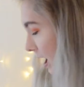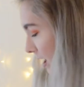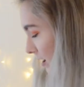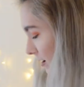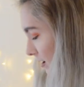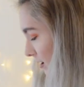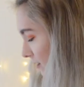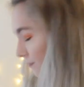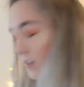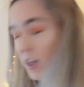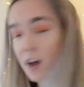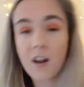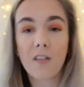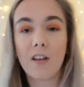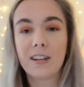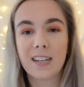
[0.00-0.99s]
And
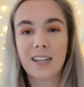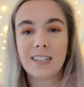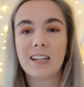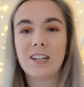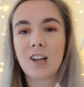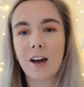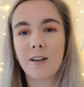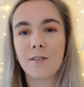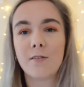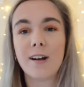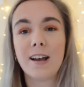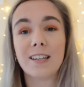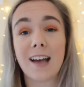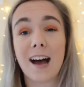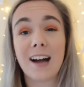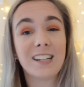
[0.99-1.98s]
another Disney channel
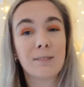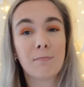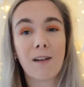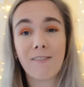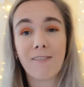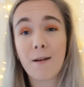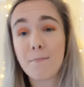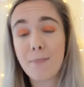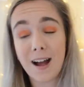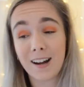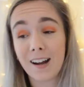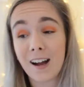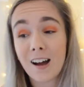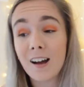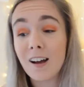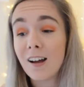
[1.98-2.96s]
is actually my friend
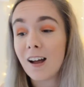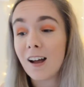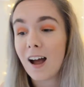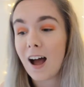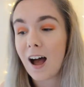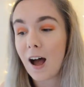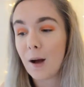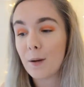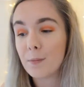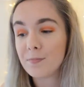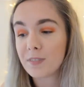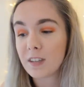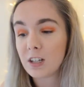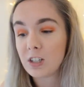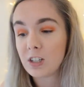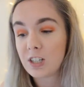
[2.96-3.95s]
Becca.
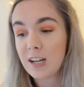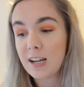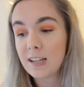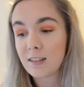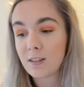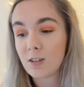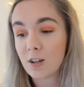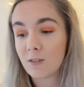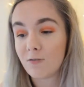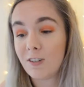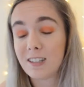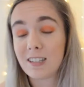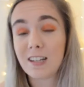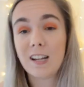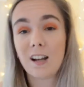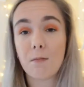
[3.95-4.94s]
She's just
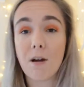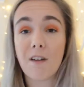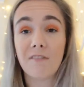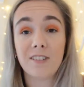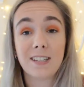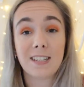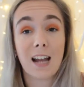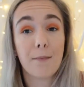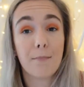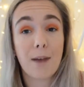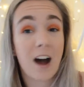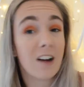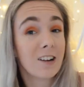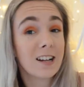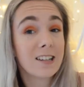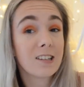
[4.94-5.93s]
recently come back from Disneyland
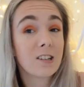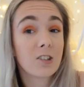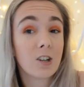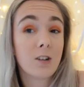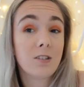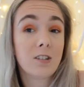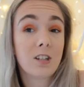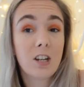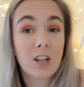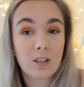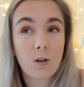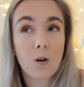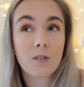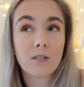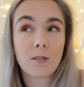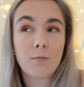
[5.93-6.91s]
Paris, so she's
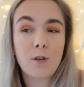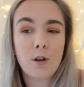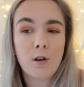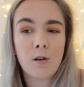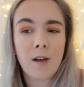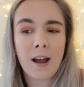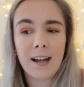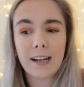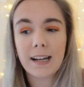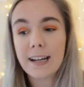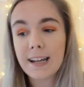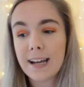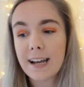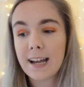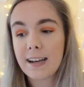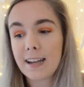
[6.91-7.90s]
got some new like
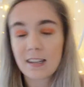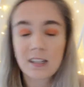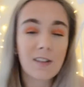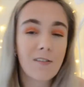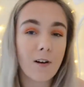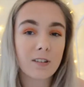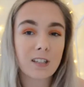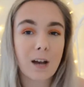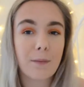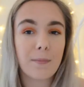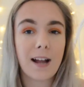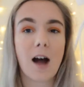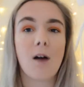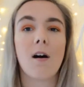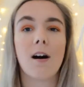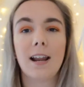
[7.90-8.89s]
Disney vlogs coming
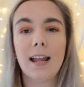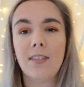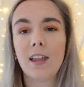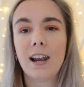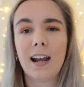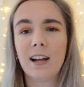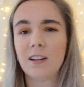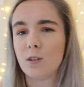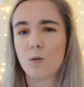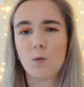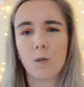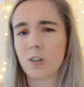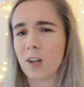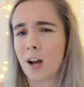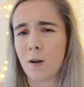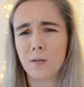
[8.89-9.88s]
out. I'll leave the link to all
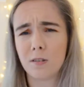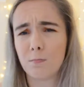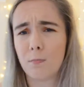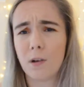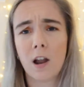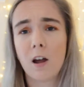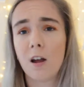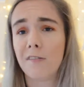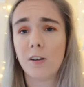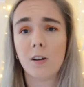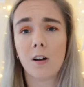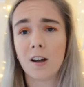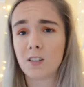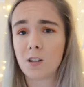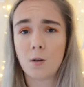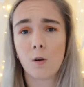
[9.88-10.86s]
the channels below if you
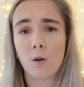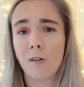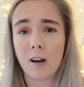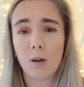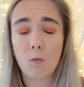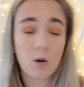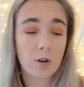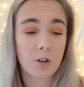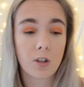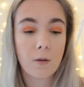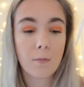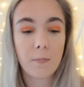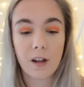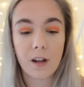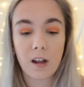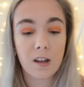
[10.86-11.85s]
guys don't already watch
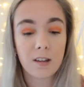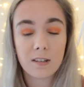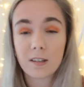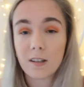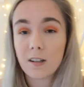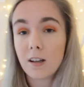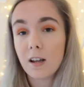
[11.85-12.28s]
them, because